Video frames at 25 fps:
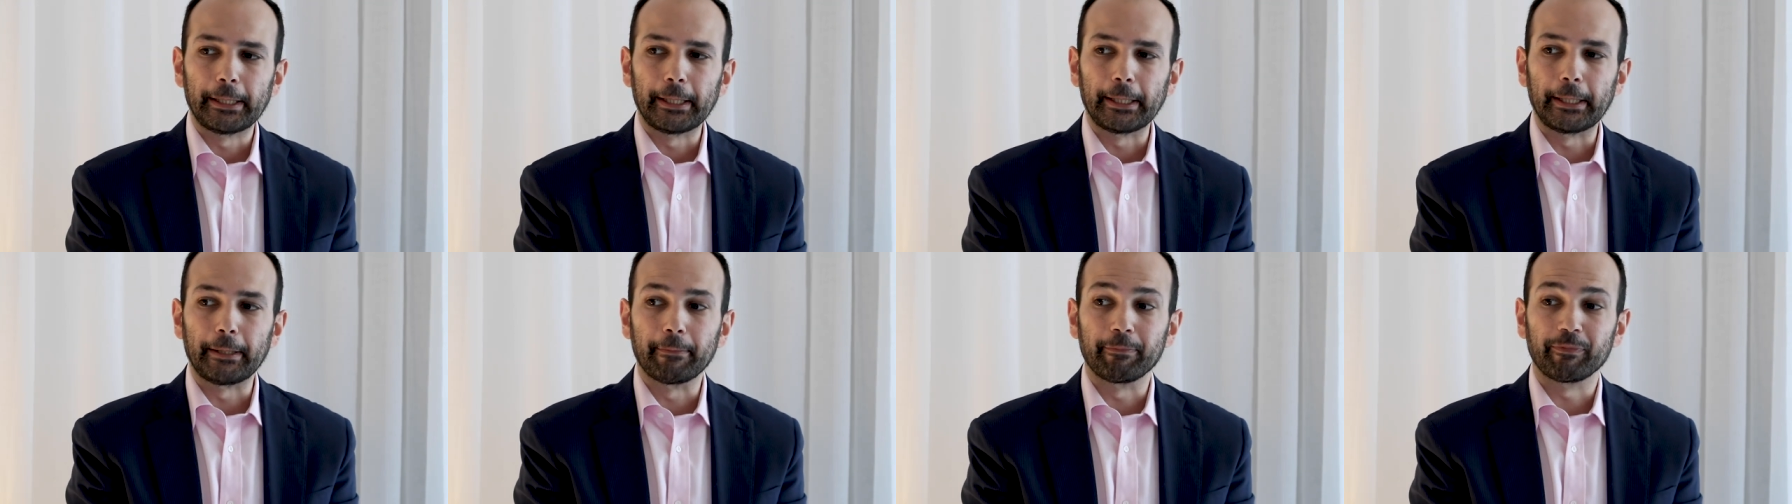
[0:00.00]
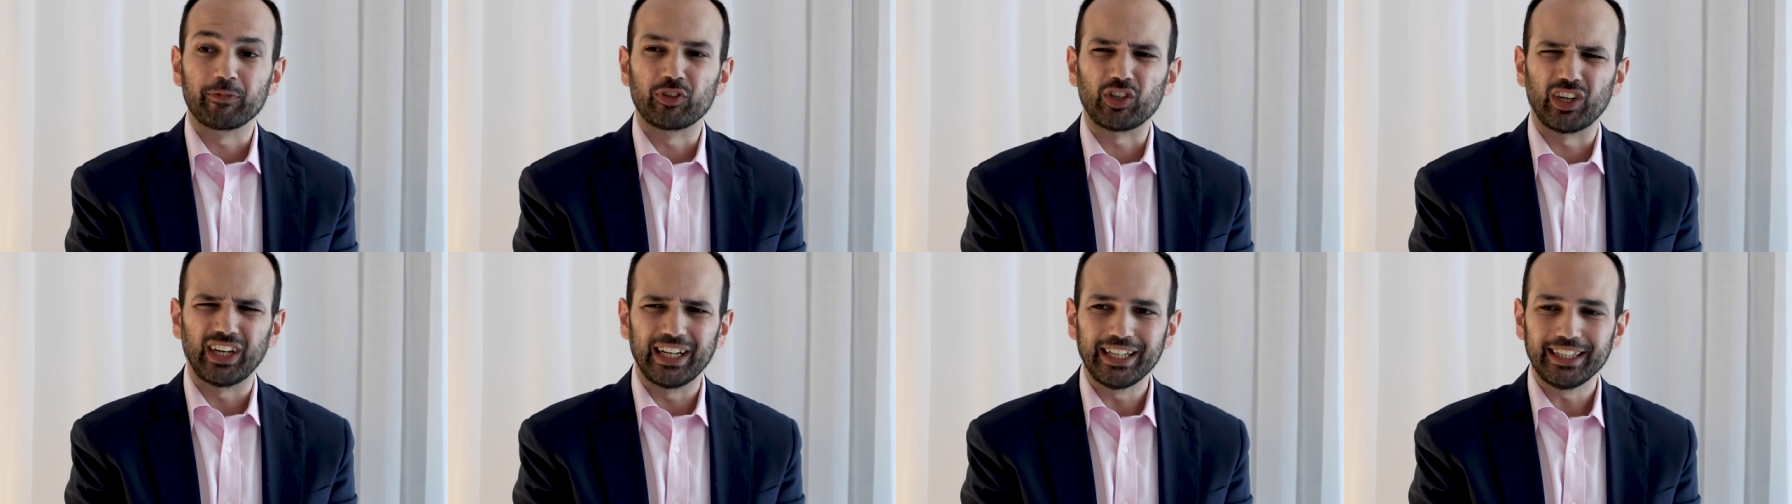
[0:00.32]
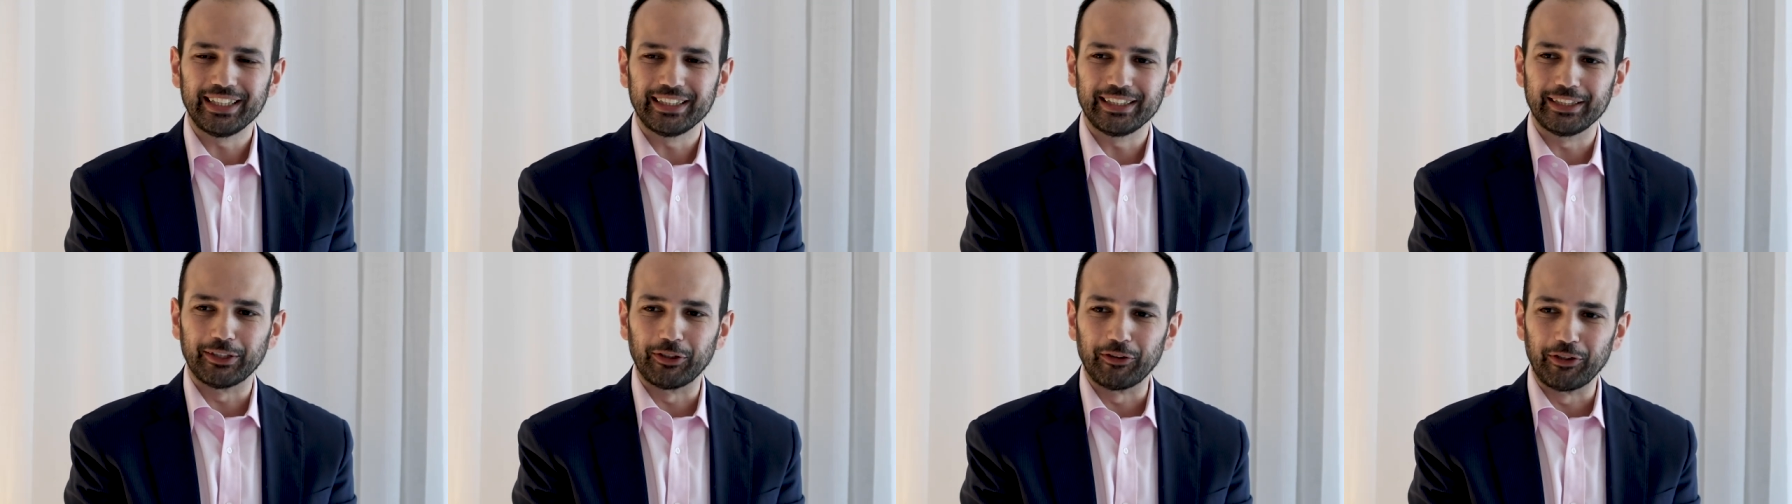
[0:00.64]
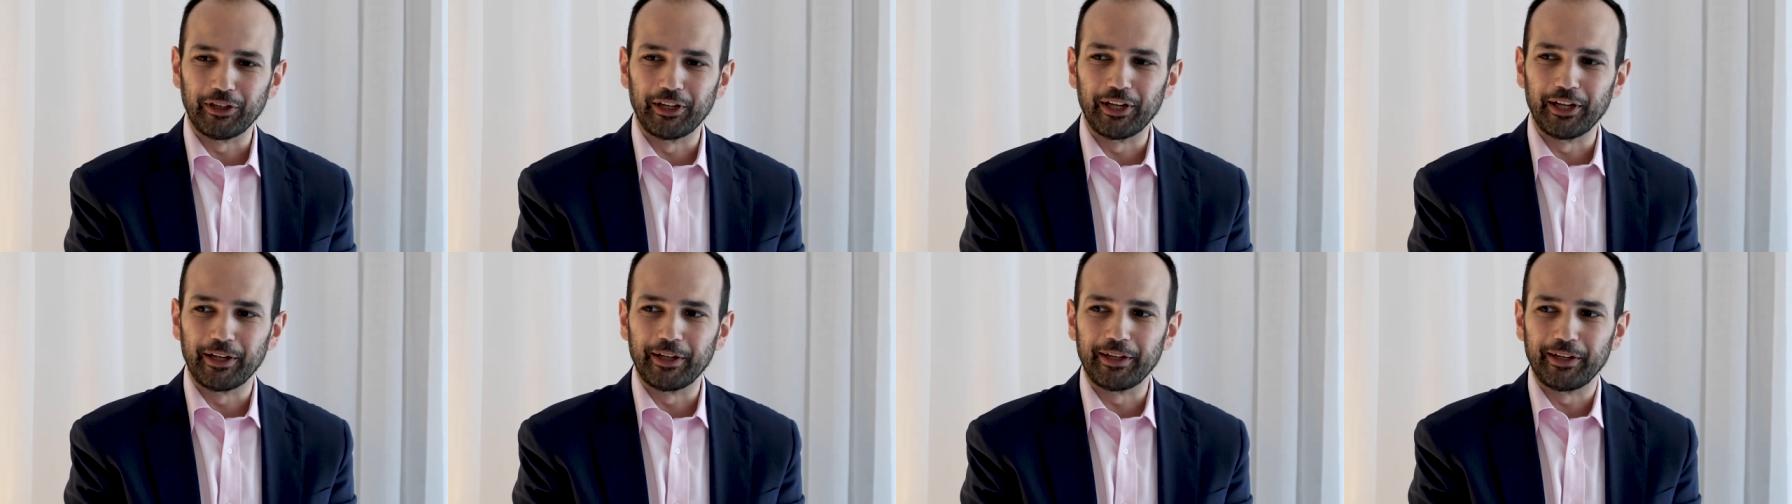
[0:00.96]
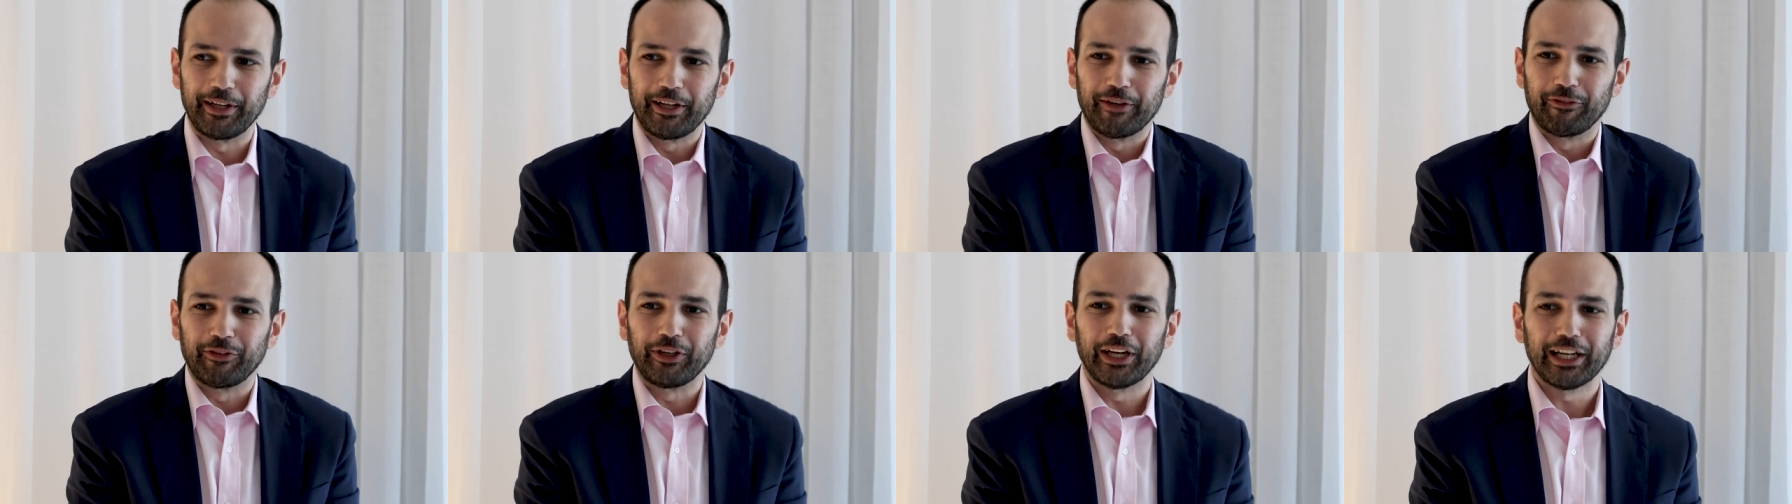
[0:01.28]
Um, so I,
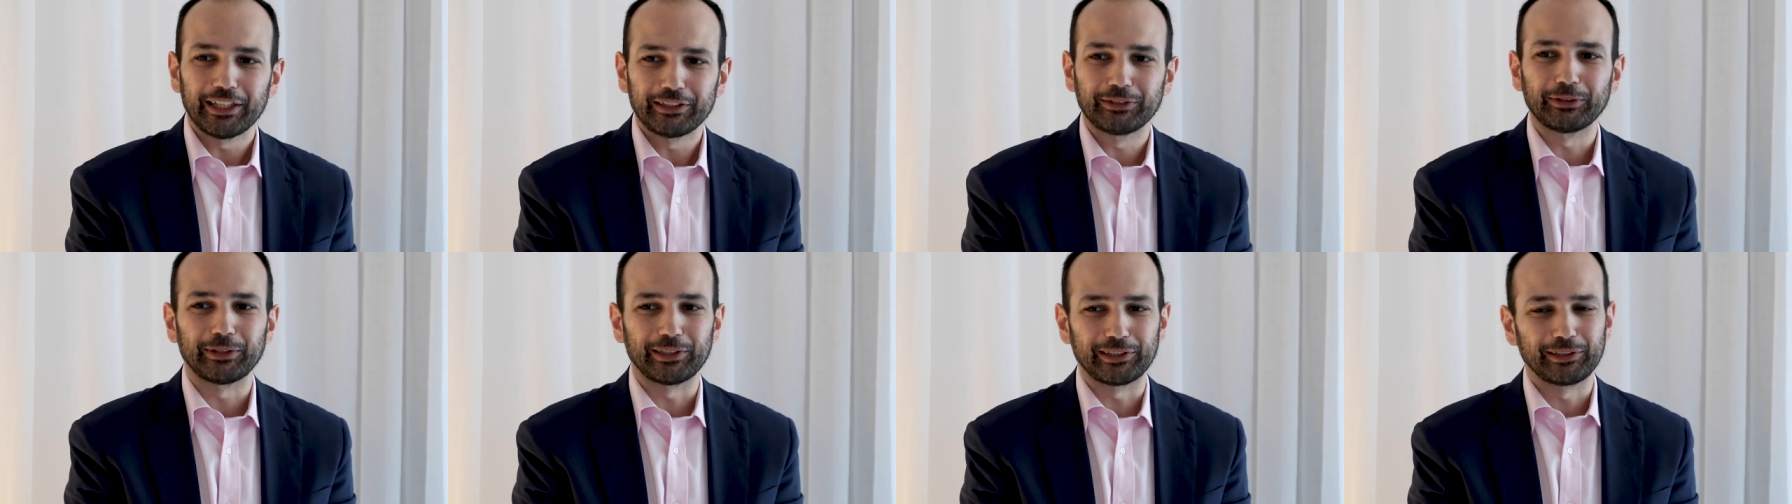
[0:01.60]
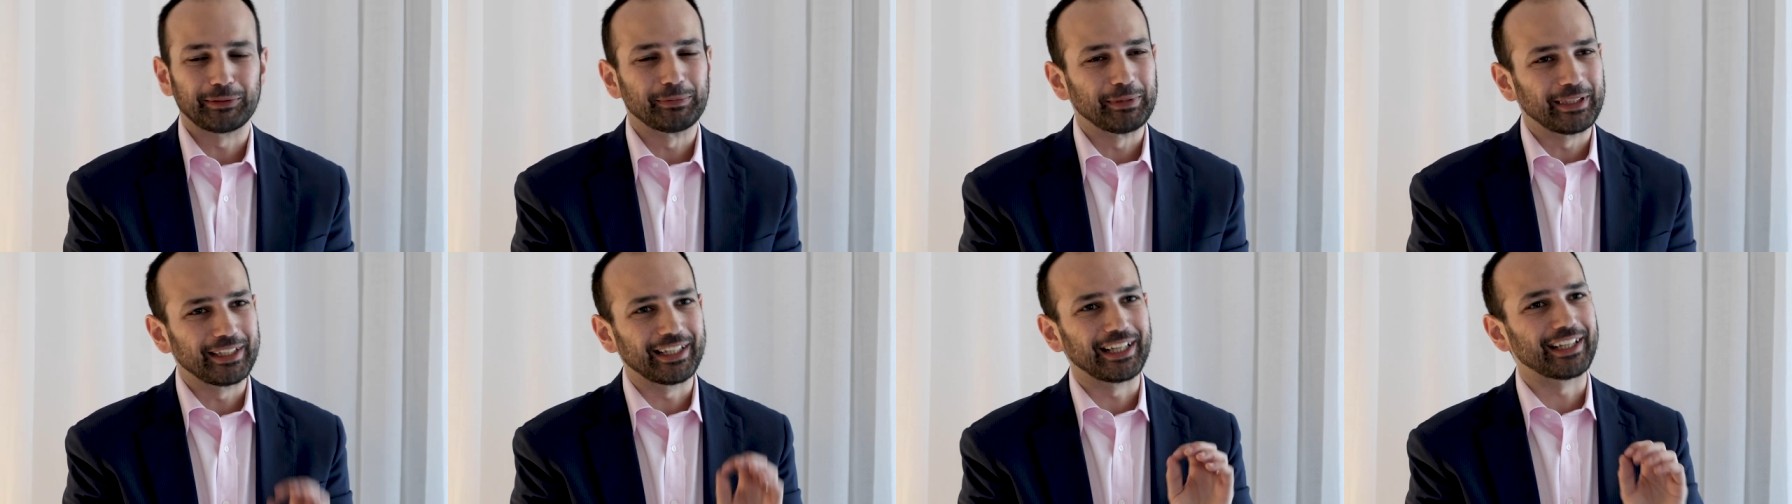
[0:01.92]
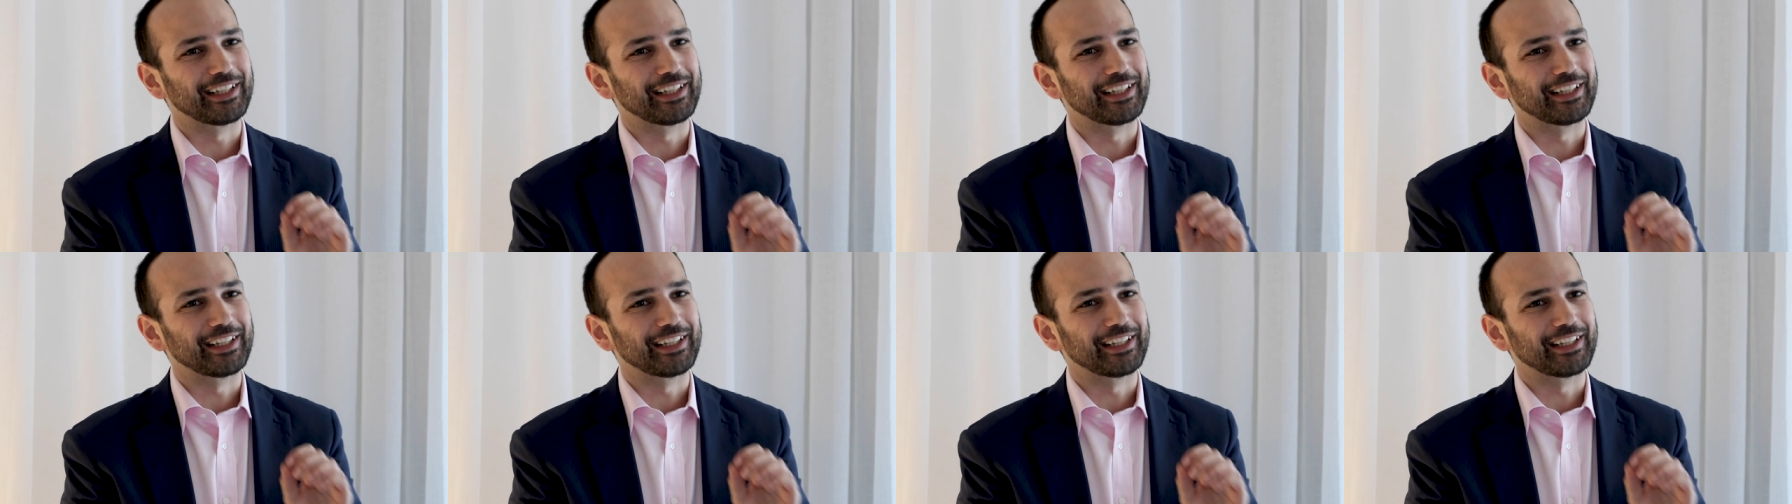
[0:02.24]
if you had to ask me,